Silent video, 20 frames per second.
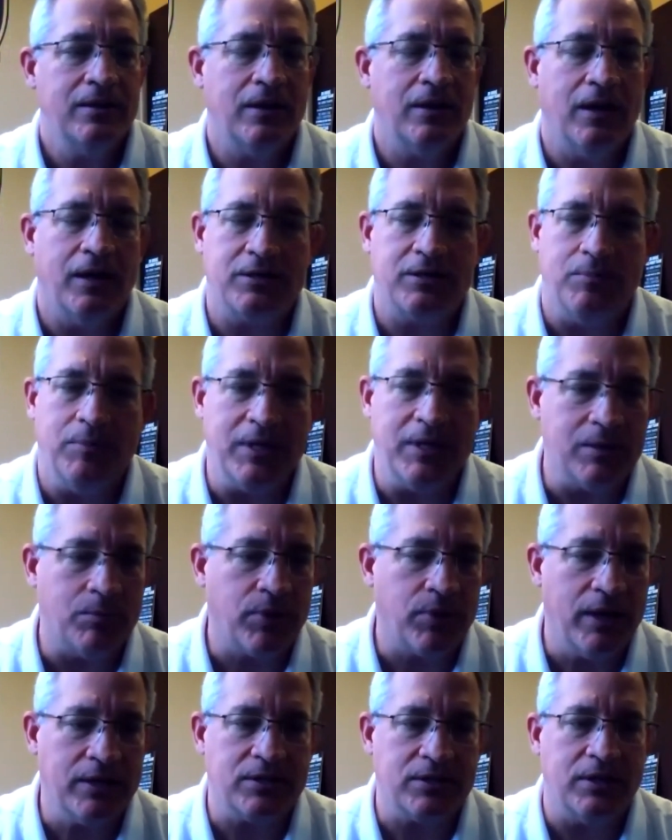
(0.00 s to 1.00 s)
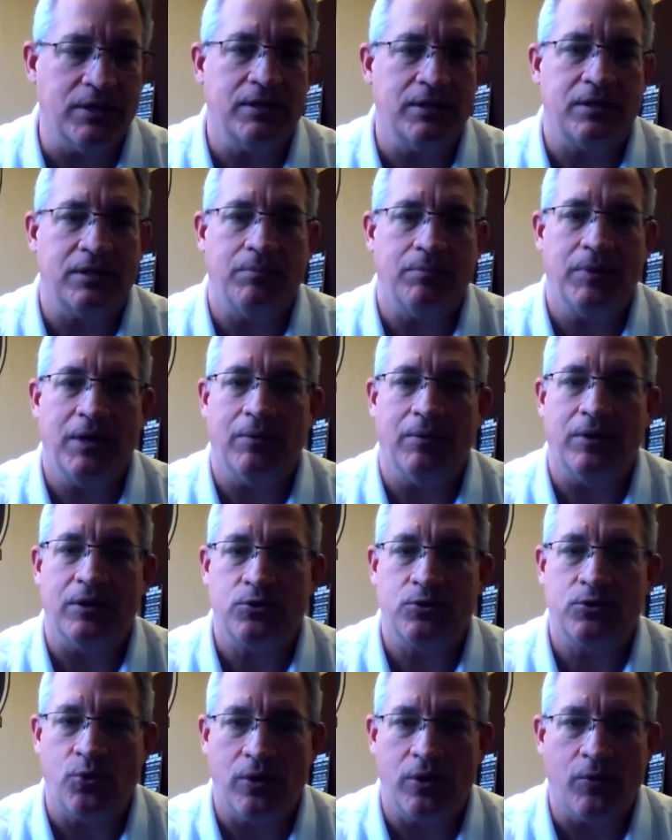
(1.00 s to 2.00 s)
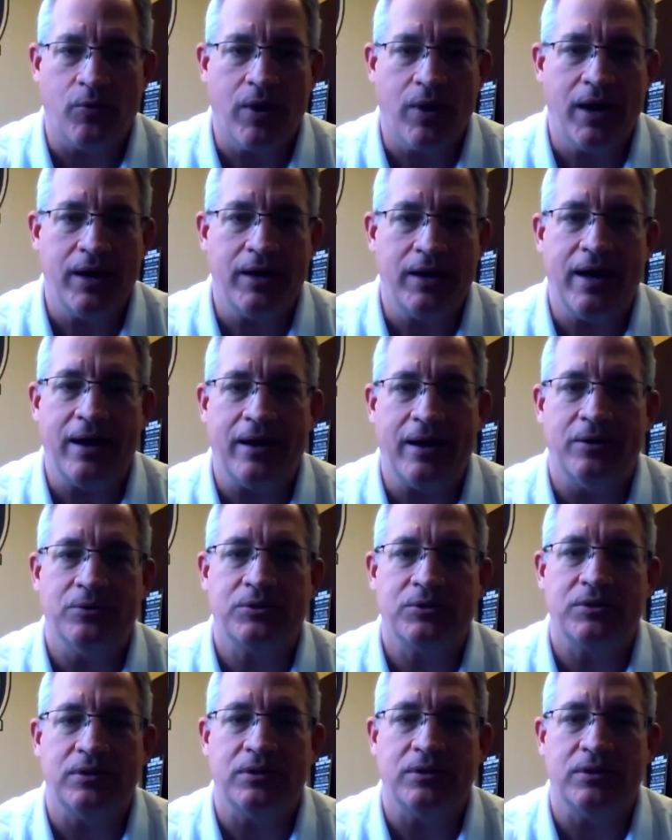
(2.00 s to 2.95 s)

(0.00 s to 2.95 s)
uh, to meet the president, to be able to tour the White House.